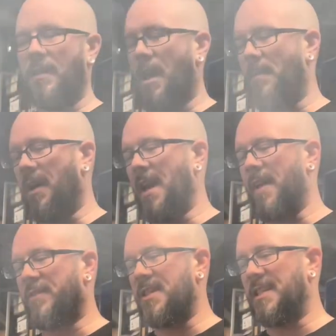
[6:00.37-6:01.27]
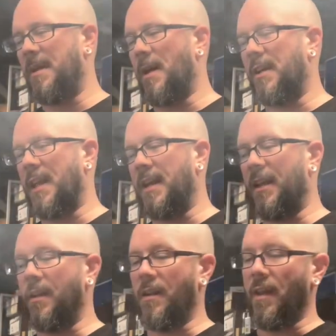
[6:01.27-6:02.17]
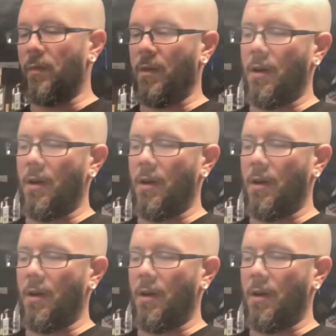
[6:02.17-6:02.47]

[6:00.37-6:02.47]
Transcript: I might have to see like getting another one.